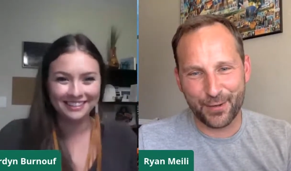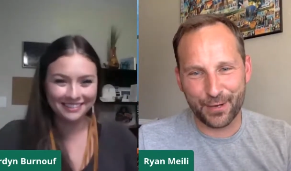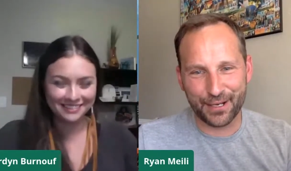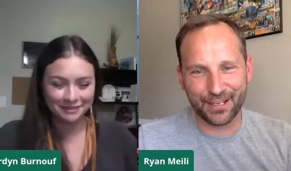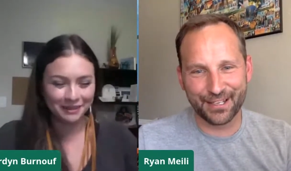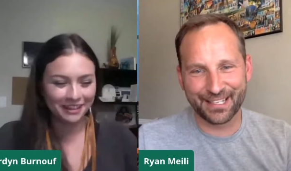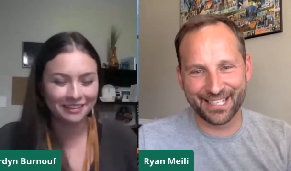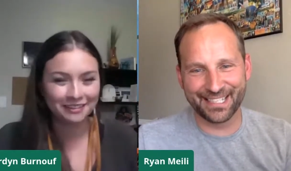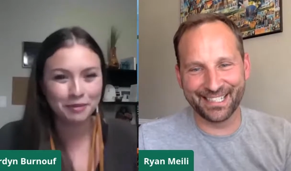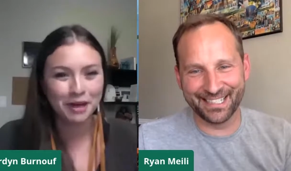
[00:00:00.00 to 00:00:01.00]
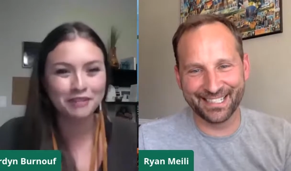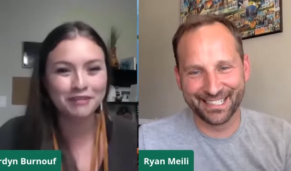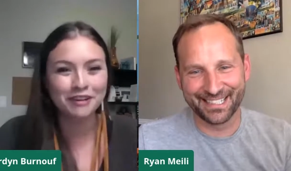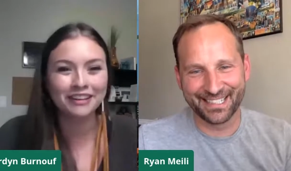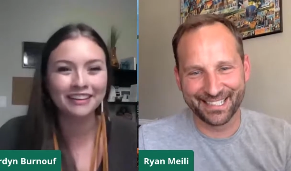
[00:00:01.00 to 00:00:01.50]
Speaker 1: listening to my
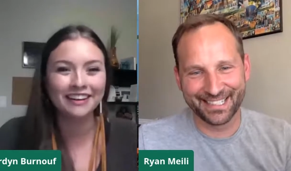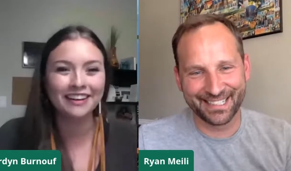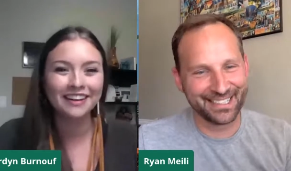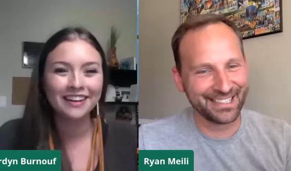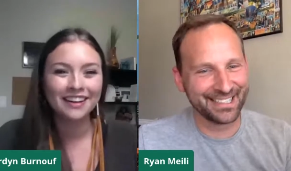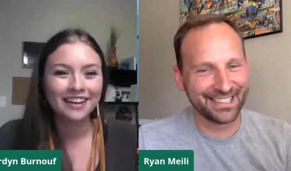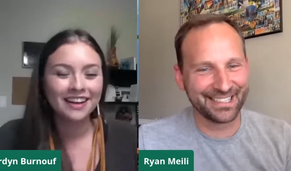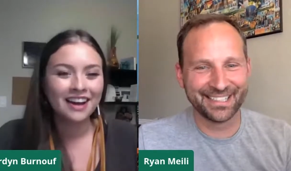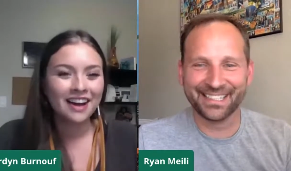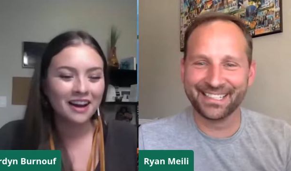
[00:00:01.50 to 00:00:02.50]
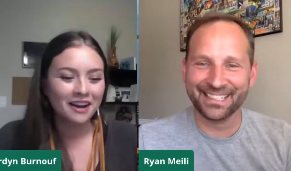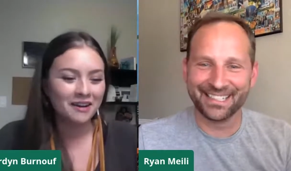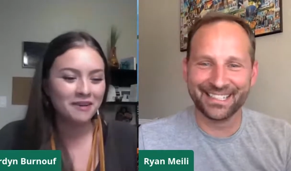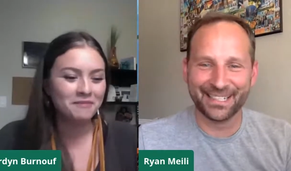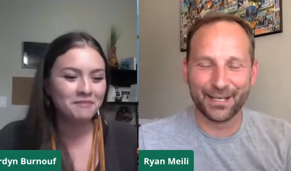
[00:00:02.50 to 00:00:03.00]
brain fart there.
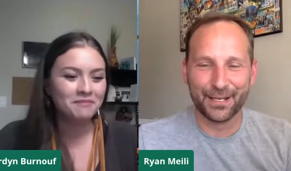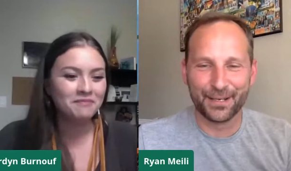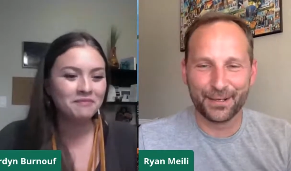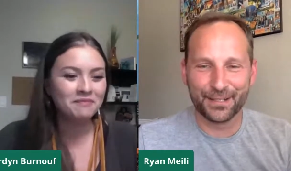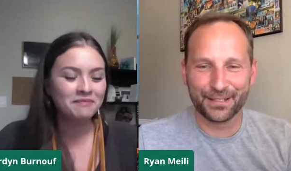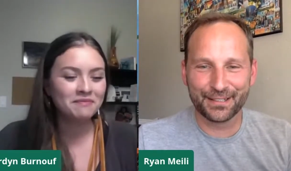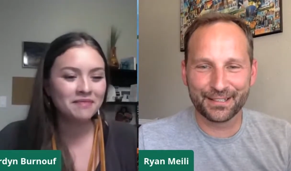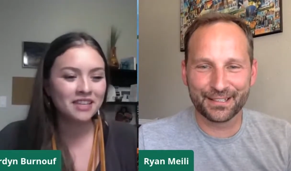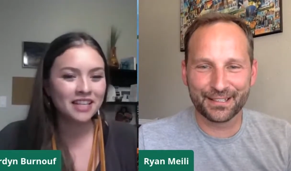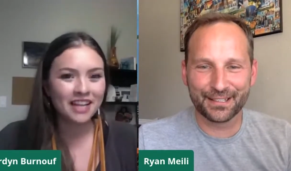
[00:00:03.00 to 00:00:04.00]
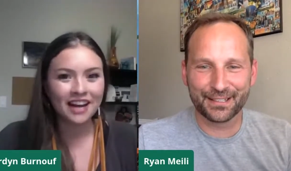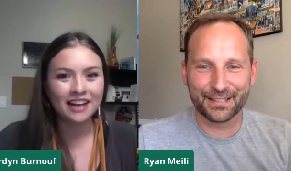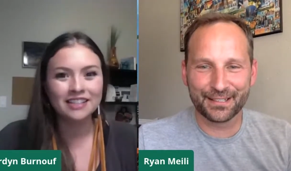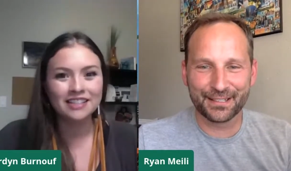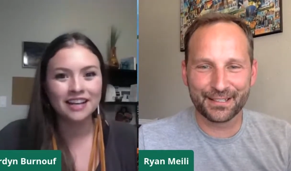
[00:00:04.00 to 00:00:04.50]
Um, yeah,
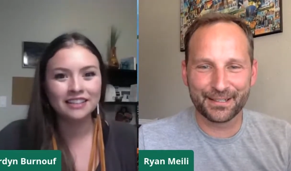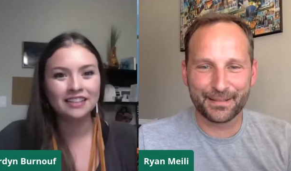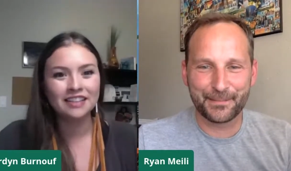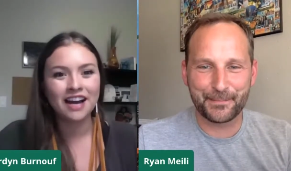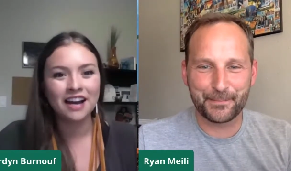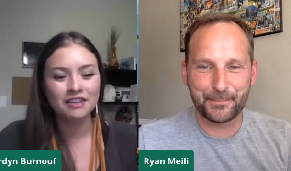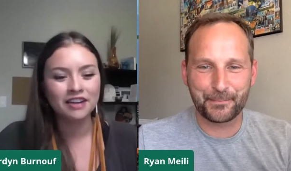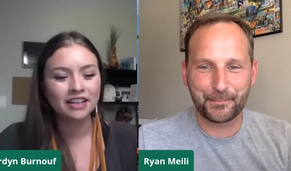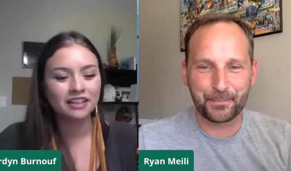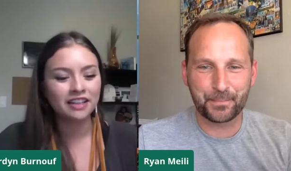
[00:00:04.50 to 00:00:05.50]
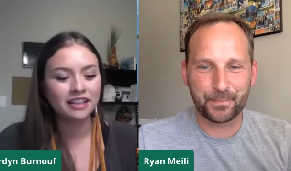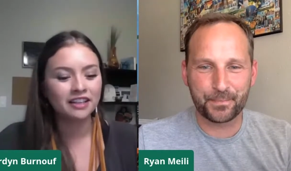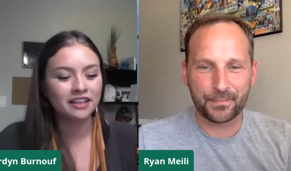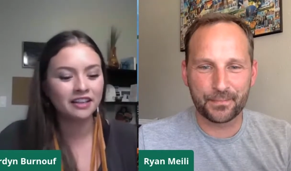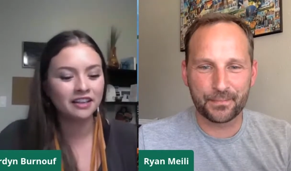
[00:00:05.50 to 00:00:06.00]
exactly that, right? Like,
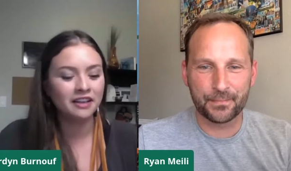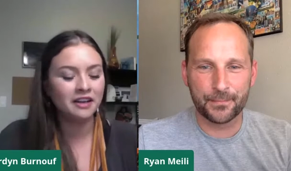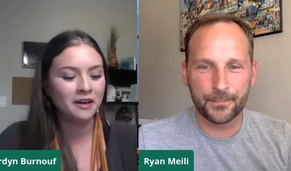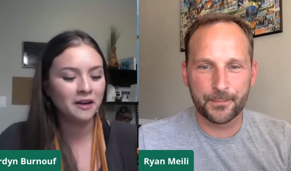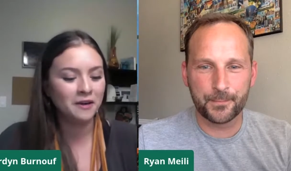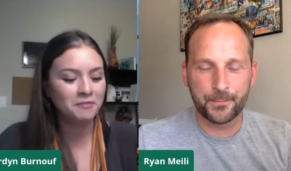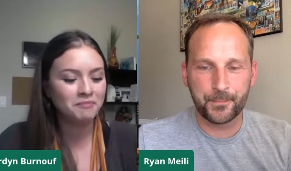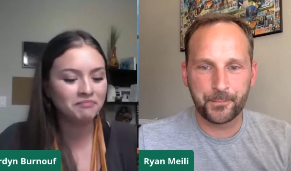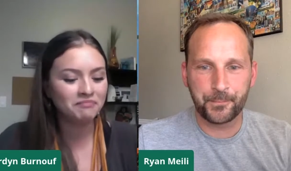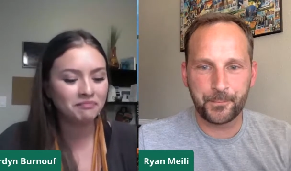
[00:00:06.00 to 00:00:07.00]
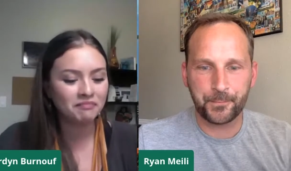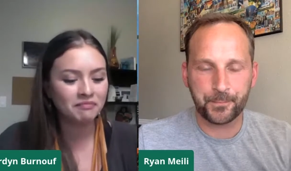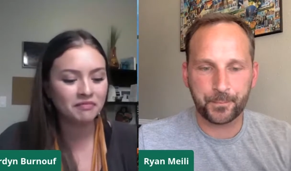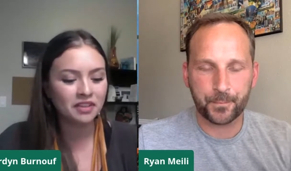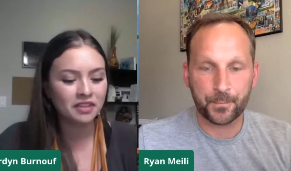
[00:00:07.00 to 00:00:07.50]
um,
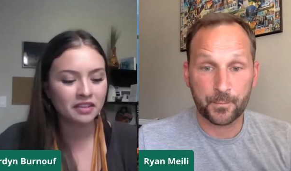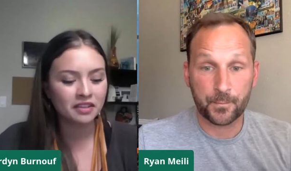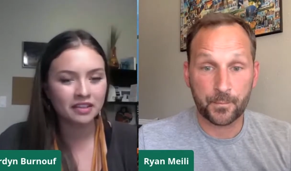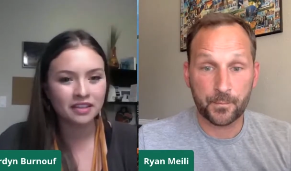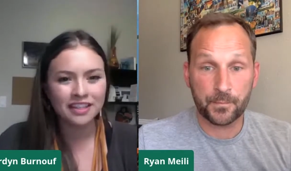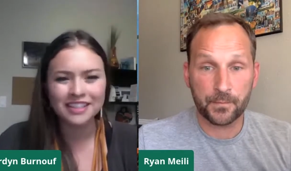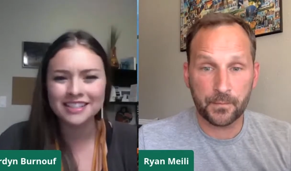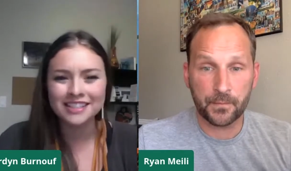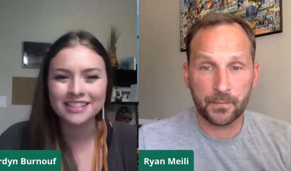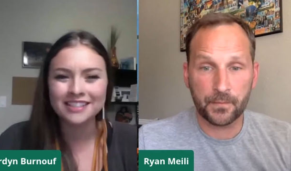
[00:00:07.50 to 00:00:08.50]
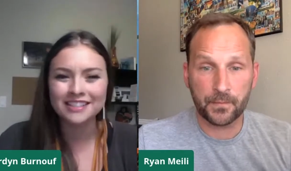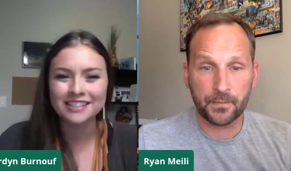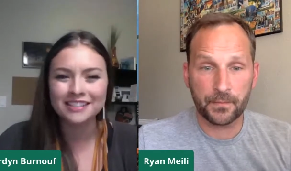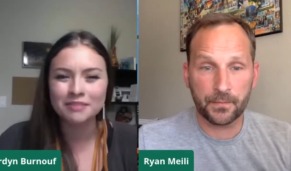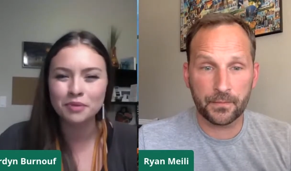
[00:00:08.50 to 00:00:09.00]
it's it's
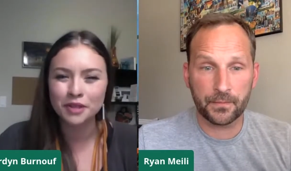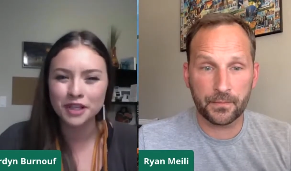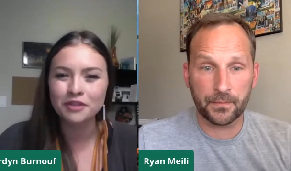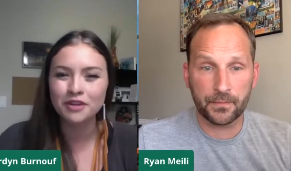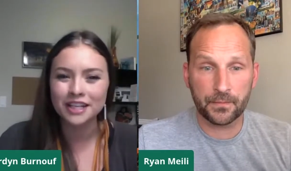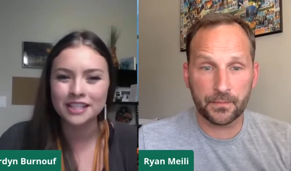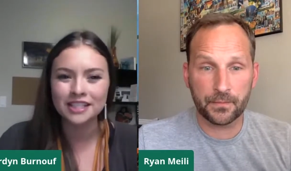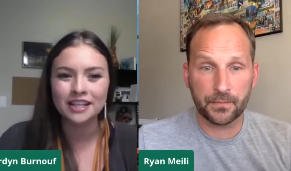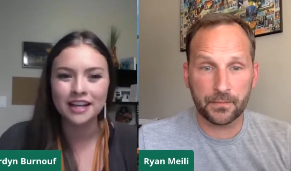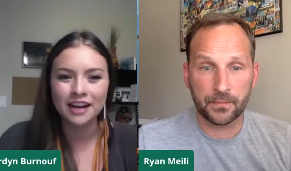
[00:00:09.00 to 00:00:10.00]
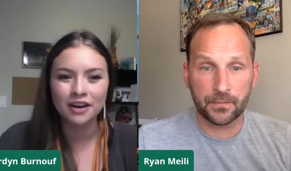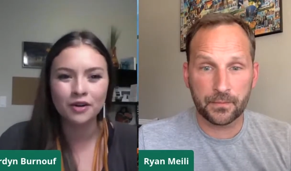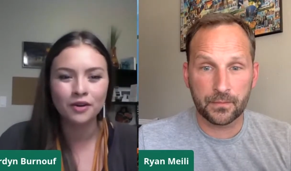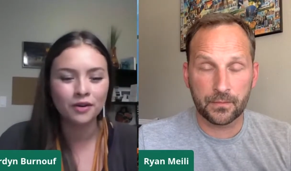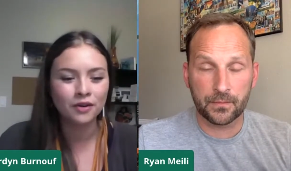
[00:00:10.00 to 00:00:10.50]
pretty crazy
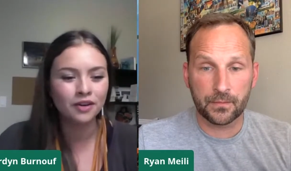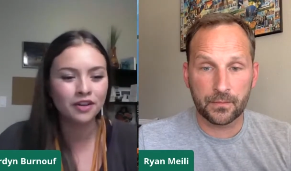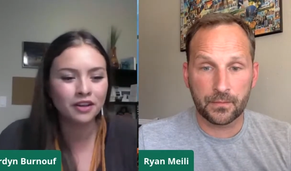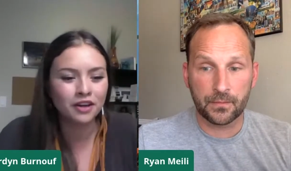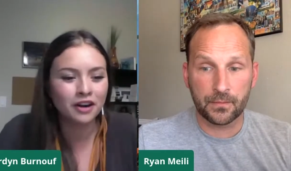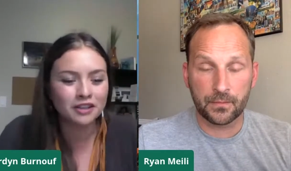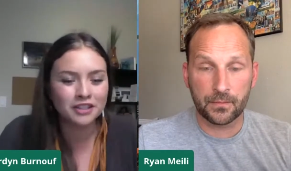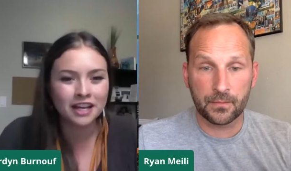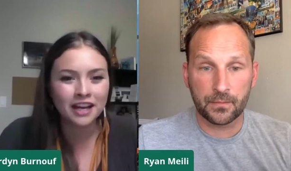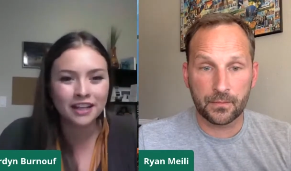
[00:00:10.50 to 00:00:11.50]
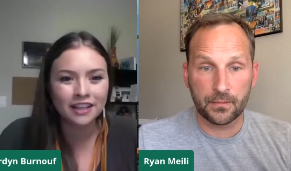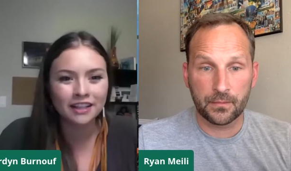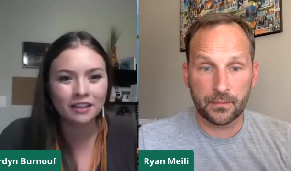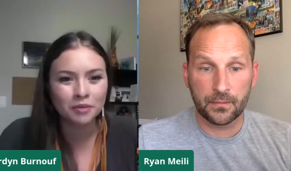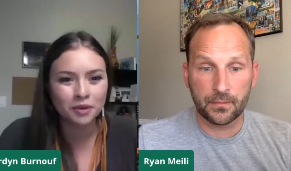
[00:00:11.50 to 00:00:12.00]
how the cards that young
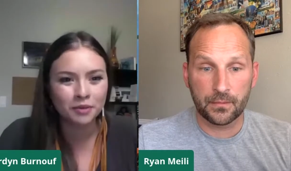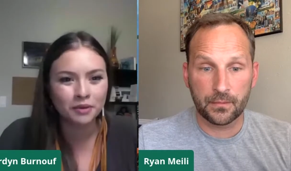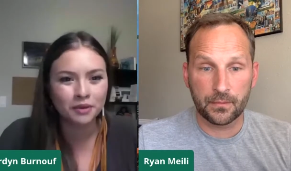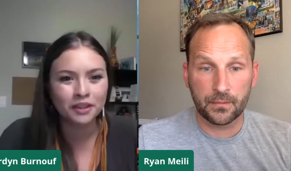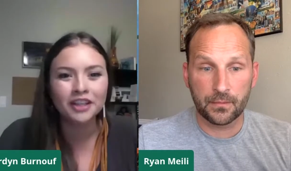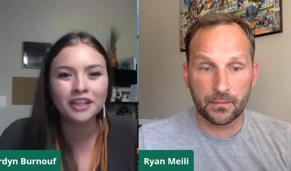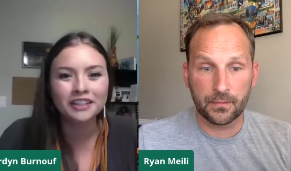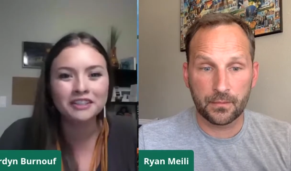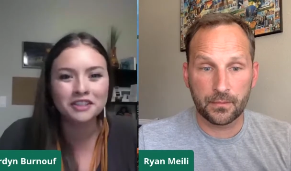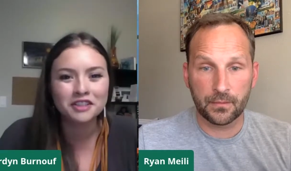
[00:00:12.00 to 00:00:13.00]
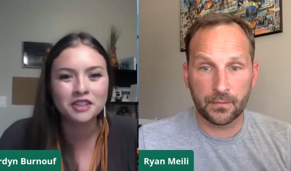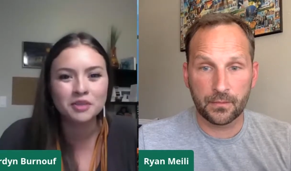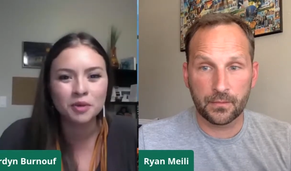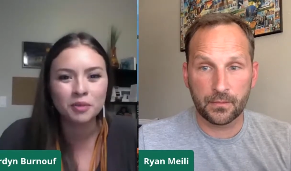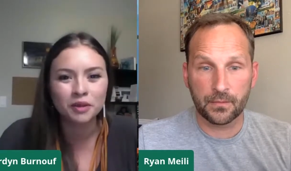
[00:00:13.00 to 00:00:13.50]
people, young Indigenous
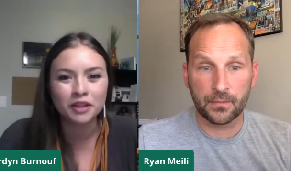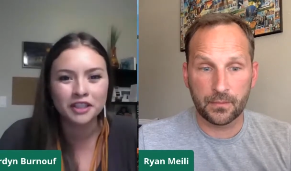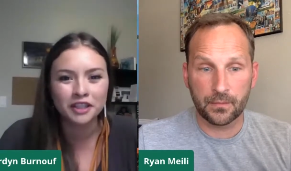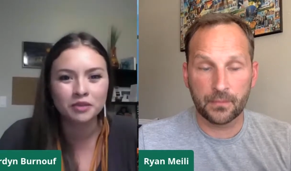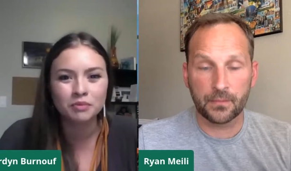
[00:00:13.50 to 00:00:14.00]
people, are dealt